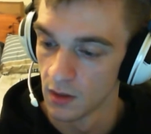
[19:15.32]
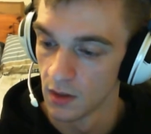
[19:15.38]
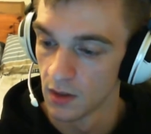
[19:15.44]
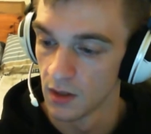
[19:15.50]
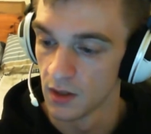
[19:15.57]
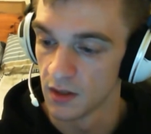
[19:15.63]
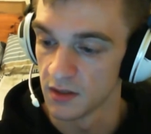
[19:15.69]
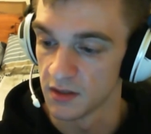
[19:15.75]

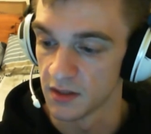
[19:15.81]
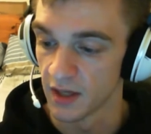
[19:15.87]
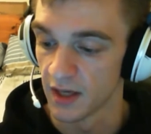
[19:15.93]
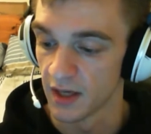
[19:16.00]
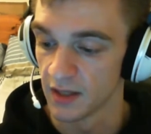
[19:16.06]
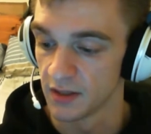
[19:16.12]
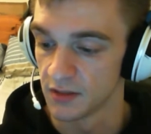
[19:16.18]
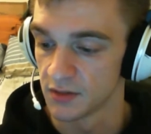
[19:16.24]
He
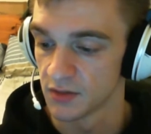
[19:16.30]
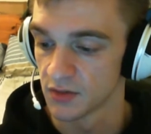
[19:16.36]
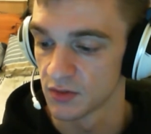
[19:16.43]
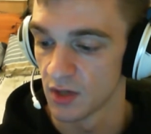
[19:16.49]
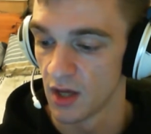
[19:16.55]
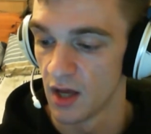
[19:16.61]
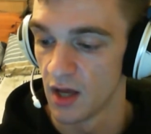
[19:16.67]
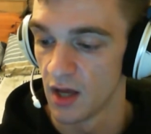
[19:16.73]
has
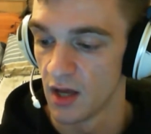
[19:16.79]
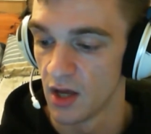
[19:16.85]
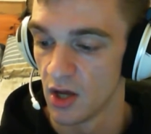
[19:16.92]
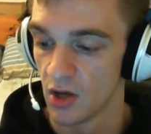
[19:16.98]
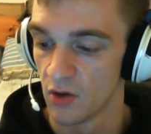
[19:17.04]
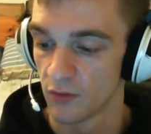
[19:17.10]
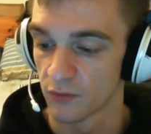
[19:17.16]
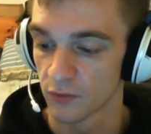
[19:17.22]

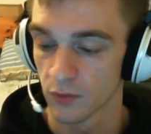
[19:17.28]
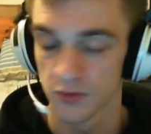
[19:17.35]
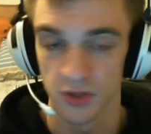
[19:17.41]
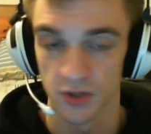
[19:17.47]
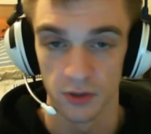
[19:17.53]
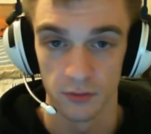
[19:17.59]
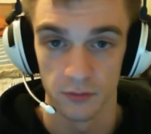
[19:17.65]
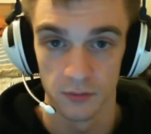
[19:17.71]
throw
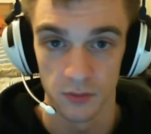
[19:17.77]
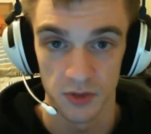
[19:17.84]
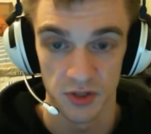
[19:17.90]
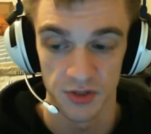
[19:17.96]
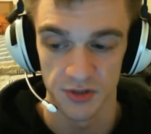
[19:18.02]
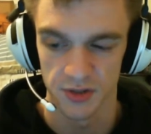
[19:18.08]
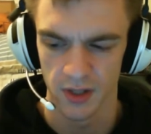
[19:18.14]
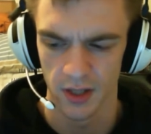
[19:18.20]
zone, which
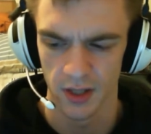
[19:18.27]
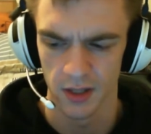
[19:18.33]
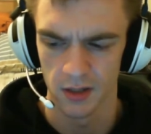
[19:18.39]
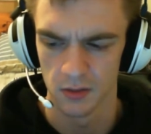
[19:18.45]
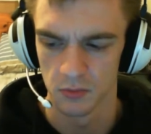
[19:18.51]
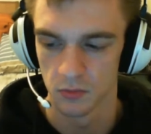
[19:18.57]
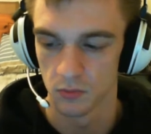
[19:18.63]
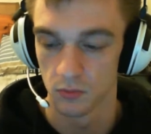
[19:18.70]
is a
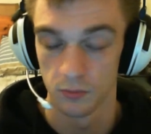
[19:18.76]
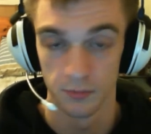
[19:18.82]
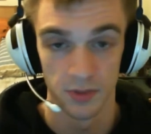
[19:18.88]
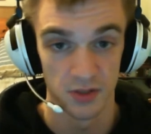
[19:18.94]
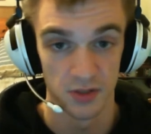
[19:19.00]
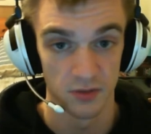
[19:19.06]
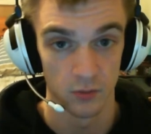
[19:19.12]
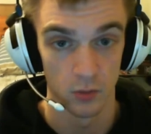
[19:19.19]
piece
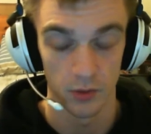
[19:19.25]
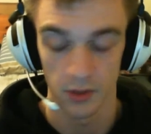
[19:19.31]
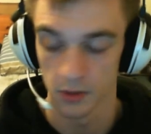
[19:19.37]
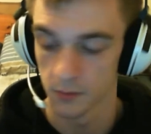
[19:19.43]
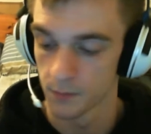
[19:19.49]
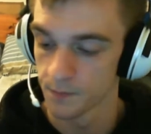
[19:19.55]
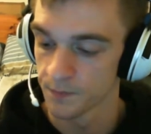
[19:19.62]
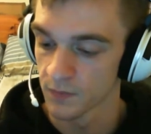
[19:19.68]
of war gear.
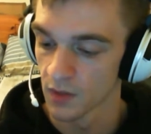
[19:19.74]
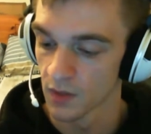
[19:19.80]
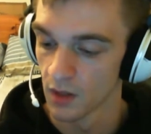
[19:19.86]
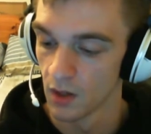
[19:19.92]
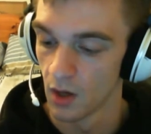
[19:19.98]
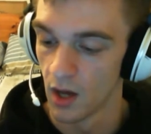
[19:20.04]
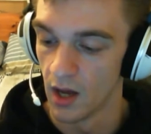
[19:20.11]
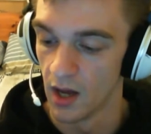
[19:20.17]

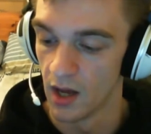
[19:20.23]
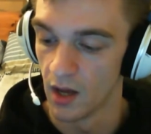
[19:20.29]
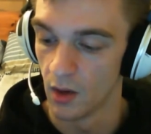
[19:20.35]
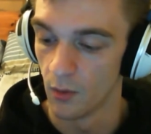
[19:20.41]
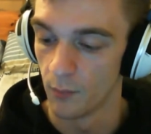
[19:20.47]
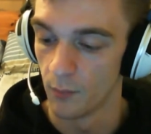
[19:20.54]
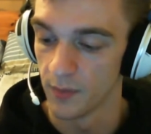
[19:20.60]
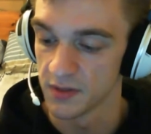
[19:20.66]

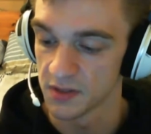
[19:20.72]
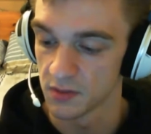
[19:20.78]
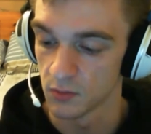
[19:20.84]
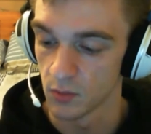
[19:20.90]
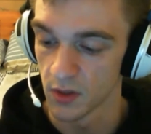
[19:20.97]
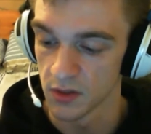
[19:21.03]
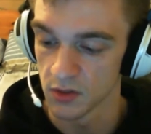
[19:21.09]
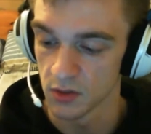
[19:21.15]
Basically,
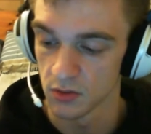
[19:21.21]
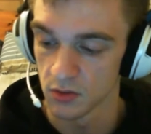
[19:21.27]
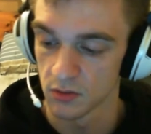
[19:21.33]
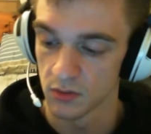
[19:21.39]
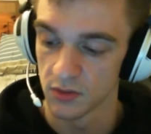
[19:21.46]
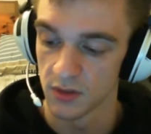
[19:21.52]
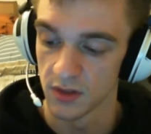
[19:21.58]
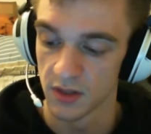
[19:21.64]
when he
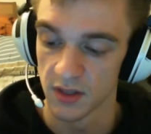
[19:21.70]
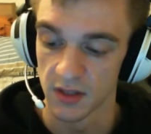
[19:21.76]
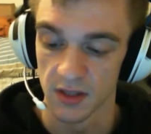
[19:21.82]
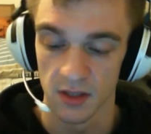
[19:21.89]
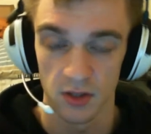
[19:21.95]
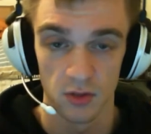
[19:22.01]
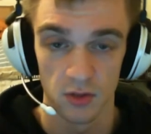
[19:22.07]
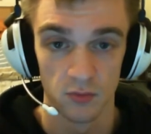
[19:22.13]

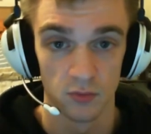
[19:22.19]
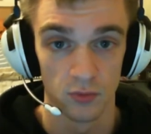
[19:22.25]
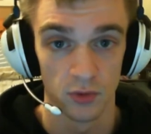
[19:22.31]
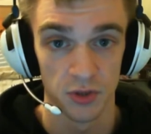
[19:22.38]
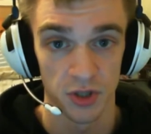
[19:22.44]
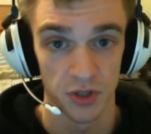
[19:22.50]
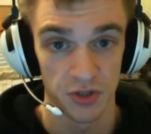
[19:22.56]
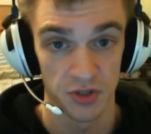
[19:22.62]

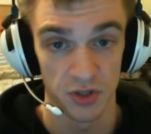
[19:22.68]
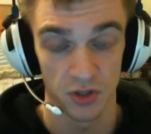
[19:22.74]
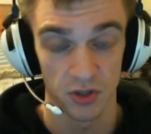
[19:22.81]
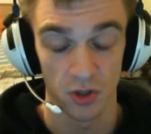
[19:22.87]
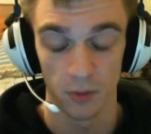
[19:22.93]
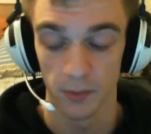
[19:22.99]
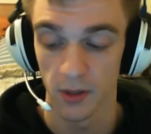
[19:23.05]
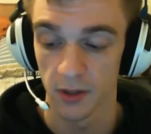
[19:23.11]
charges in the
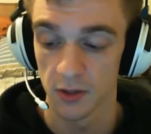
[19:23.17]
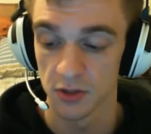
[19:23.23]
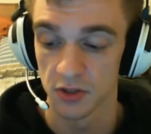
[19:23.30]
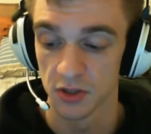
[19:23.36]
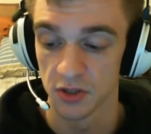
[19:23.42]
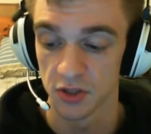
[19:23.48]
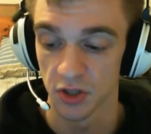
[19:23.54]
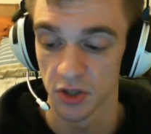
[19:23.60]
combat,
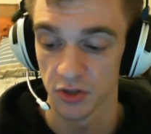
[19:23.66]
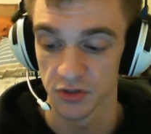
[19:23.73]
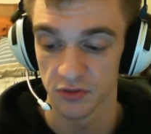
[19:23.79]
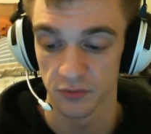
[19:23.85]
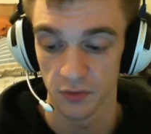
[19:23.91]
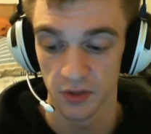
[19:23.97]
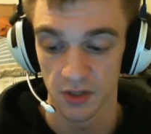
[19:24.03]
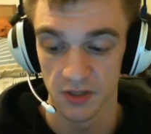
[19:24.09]
he charges
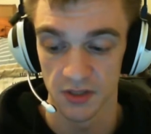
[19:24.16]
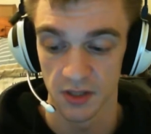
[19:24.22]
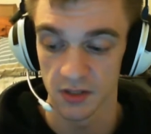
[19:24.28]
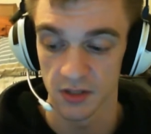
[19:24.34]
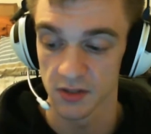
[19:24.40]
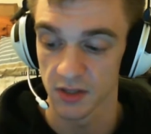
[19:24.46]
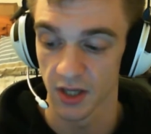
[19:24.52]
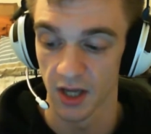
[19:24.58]

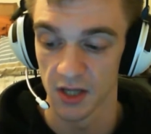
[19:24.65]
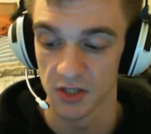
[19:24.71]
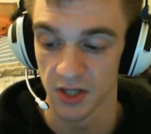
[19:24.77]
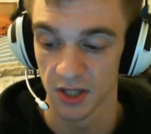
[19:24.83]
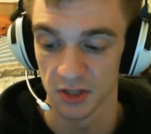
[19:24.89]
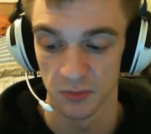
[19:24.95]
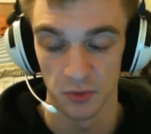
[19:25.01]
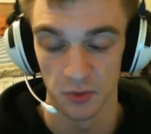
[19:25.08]
3d6, and you add
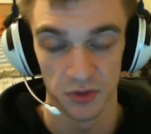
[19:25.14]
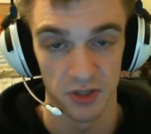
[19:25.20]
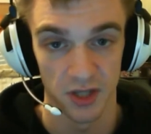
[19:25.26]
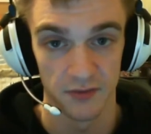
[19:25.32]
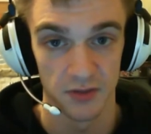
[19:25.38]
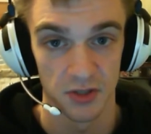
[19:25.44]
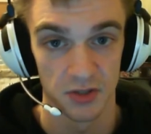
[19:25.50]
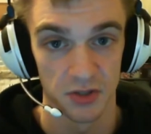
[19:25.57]
them all together
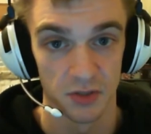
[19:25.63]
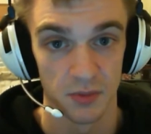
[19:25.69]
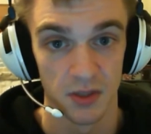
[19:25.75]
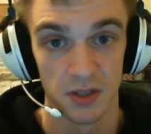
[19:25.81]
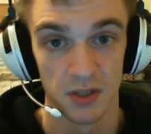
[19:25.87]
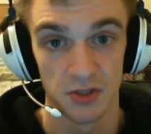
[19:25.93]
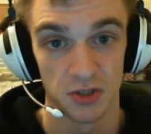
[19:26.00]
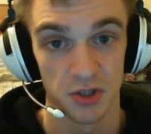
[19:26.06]
to determine
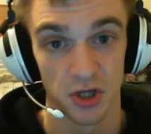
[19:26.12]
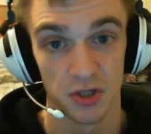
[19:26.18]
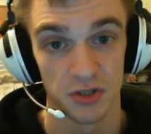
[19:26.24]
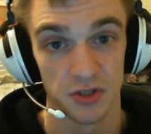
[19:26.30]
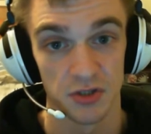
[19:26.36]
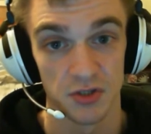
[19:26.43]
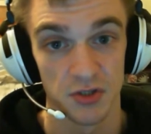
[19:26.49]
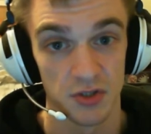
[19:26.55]
his charge
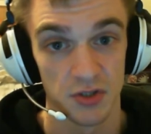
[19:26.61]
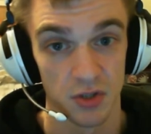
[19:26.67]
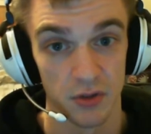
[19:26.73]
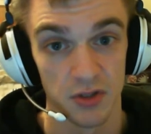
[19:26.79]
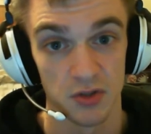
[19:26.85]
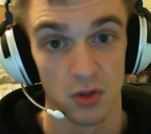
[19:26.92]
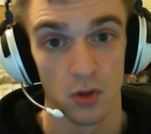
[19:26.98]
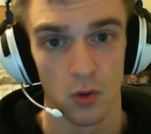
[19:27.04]
distance. So he's
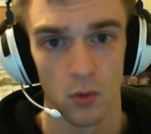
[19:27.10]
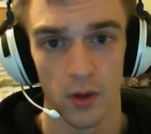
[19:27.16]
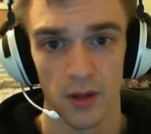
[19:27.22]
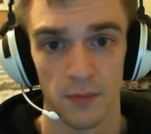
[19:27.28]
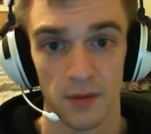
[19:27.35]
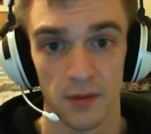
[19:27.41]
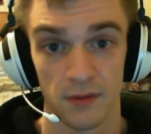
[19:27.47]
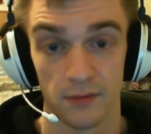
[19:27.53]
got quite a
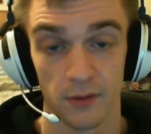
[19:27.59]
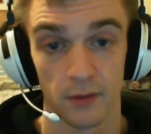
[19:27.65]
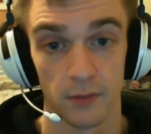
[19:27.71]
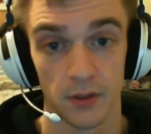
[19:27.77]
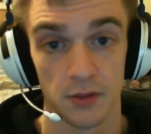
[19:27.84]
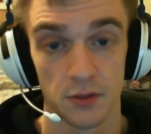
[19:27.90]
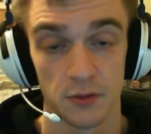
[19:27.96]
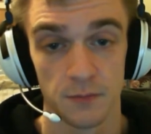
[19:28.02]
big threat
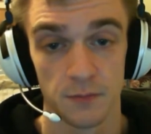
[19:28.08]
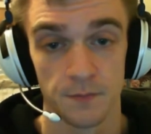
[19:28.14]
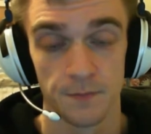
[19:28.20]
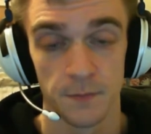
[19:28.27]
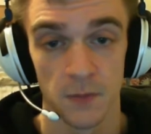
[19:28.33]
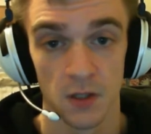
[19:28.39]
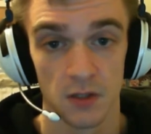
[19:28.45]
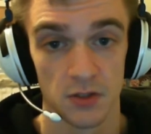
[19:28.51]
range.
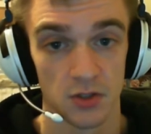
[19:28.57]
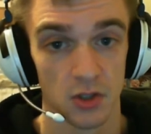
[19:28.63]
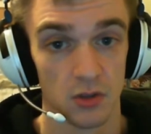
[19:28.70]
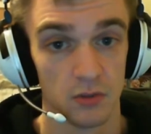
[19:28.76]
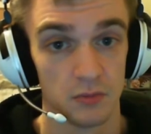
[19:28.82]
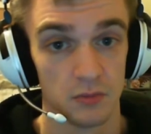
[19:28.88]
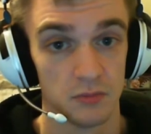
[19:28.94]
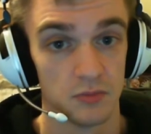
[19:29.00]
So
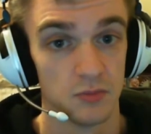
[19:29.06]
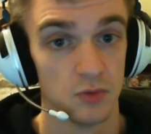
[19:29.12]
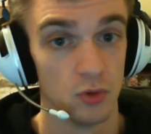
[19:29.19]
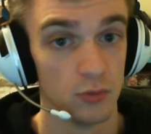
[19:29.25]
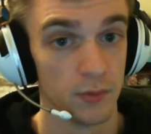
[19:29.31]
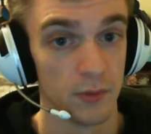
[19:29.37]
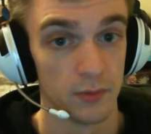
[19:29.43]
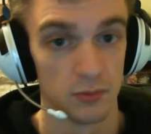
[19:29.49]
normal
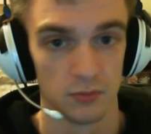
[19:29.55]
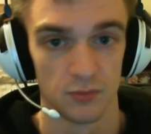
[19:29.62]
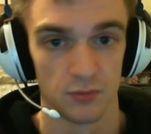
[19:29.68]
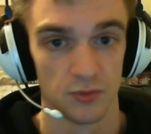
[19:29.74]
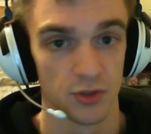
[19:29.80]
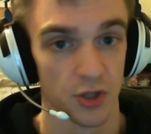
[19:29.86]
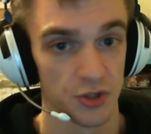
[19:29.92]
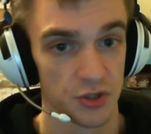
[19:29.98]
people
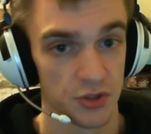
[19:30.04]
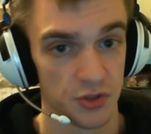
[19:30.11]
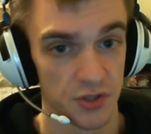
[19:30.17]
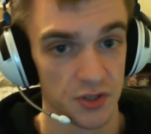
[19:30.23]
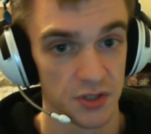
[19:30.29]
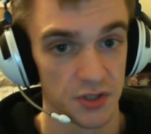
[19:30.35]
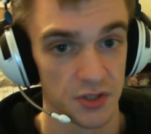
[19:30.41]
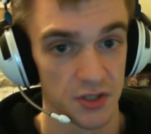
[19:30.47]
charging
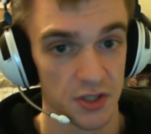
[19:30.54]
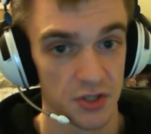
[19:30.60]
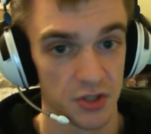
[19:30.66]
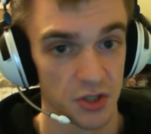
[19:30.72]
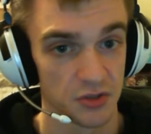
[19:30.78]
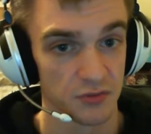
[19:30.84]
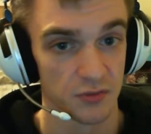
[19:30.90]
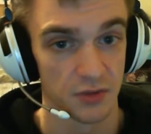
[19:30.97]
2d6, he's
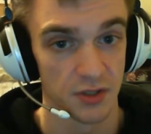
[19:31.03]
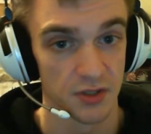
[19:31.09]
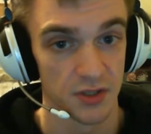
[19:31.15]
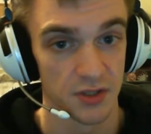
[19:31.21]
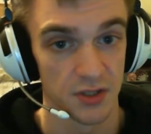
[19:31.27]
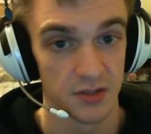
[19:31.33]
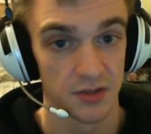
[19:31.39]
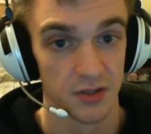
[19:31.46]
charging
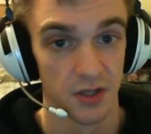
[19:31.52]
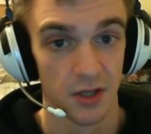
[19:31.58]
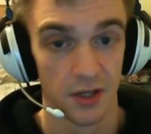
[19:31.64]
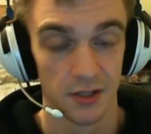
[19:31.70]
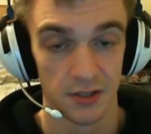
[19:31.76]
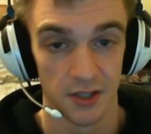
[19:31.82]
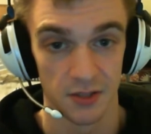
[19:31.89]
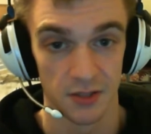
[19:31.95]
3d6.
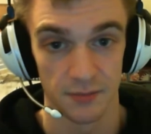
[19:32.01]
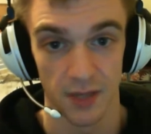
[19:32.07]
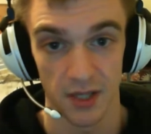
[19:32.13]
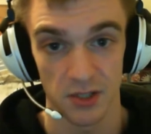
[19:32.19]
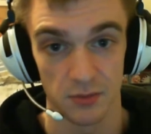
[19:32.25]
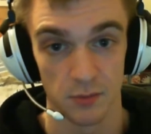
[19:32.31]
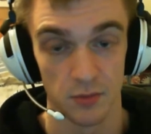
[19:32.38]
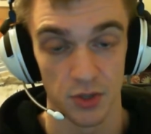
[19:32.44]
His
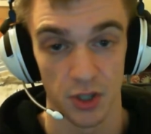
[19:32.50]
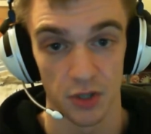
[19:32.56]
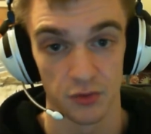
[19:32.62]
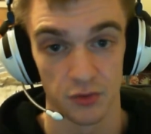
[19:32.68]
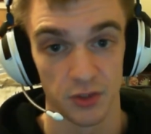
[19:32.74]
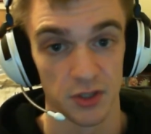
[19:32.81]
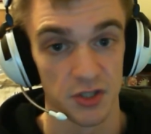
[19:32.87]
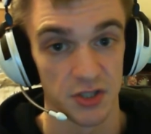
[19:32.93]
maximum charge
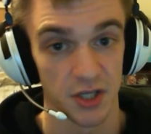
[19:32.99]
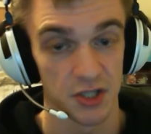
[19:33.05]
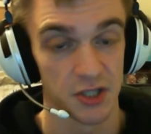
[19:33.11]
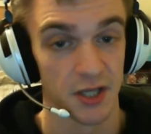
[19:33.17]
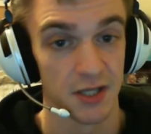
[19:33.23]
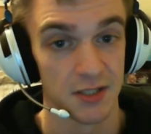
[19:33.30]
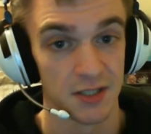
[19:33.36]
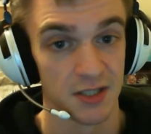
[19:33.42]
range is actually
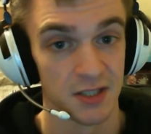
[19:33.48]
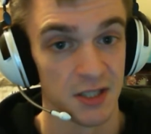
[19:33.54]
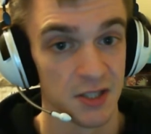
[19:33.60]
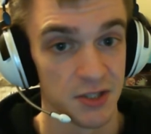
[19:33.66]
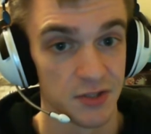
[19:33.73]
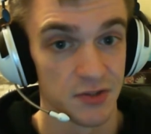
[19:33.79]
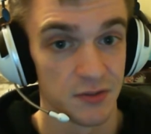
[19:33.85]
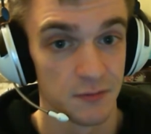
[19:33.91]
18 inches.